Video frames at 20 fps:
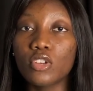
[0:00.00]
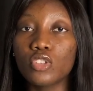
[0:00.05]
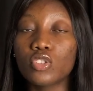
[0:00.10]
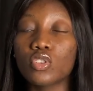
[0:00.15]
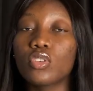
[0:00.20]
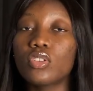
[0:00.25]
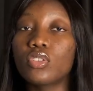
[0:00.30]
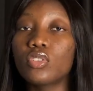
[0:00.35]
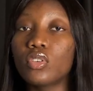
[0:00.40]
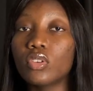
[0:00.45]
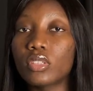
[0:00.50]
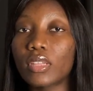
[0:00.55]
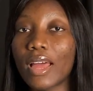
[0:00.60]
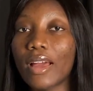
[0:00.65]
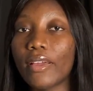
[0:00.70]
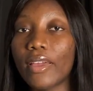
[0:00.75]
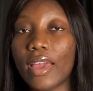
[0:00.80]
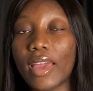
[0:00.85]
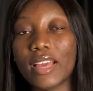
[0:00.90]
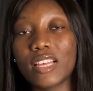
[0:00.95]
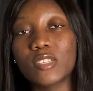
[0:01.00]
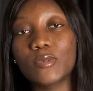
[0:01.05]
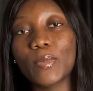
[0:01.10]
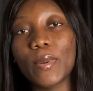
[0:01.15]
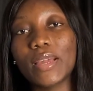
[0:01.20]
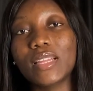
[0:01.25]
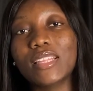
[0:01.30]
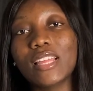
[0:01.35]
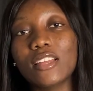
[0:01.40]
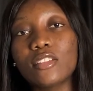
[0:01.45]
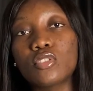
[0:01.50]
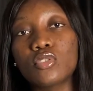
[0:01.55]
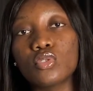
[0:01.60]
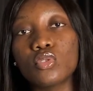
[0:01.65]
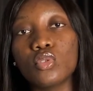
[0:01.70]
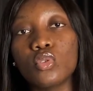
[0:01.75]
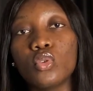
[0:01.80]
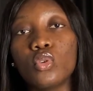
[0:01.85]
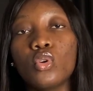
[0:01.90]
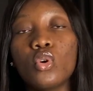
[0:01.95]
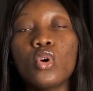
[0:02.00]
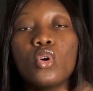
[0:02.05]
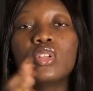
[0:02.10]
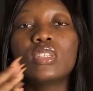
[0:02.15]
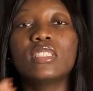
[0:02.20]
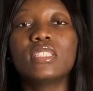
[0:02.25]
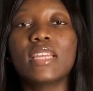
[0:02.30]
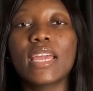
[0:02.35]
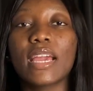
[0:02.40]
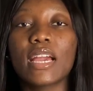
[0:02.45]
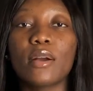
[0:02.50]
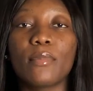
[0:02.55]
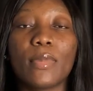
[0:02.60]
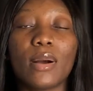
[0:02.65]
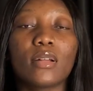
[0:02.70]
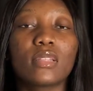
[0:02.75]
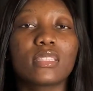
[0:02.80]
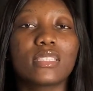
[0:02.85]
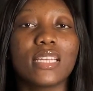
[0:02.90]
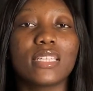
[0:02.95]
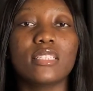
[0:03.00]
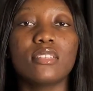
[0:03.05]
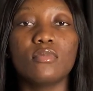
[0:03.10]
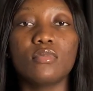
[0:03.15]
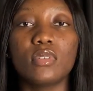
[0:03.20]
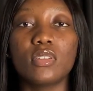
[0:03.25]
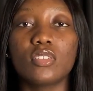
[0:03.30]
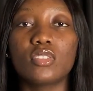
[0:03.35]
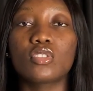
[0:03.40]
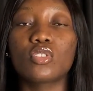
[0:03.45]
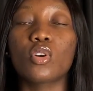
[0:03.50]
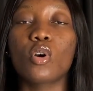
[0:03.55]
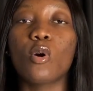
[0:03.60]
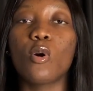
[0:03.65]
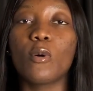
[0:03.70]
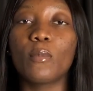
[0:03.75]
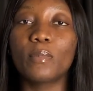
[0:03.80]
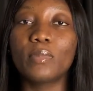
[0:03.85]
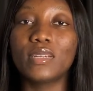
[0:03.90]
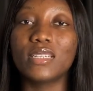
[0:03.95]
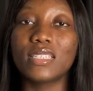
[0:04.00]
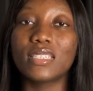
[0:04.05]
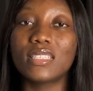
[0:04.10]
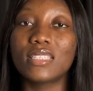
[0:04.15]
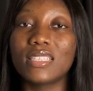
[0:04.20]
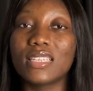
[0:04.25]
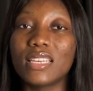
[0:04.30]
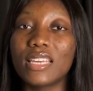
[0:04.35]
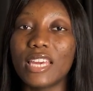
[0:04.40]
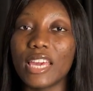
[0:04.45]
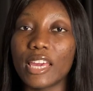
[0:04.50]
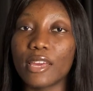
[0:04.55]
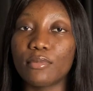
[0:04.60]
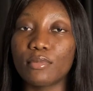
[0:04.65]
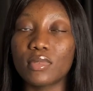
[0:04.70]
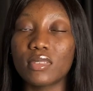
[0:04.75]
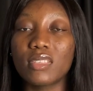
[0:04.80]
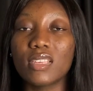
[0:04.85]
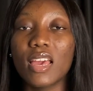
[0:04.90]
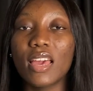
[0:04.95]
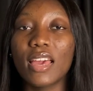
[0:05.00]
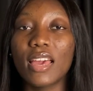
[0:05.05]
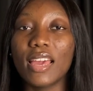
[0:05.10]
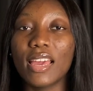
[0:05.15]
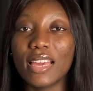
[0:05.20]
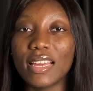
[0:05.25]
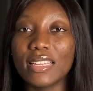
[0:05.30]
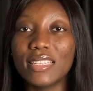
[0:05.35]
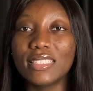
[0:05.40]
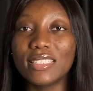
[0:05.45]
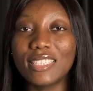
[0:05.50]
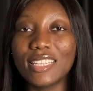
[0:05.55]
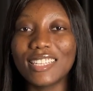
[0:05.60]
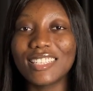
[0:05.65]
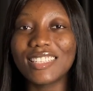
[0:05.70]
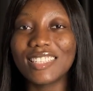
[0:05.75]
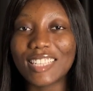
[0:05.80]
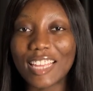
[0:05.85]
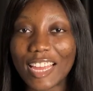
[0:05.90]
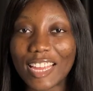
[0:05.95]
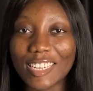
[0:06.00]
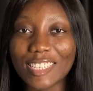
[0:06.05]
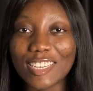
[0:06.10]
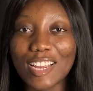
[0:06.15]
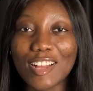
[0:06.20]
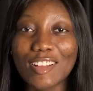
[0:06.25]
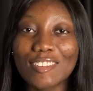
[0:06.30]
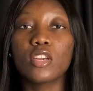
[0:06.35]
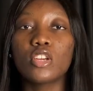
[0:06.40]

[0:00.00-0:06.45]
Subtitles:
So in total, you're expected to take about 30 minutes to complete the games in this stage.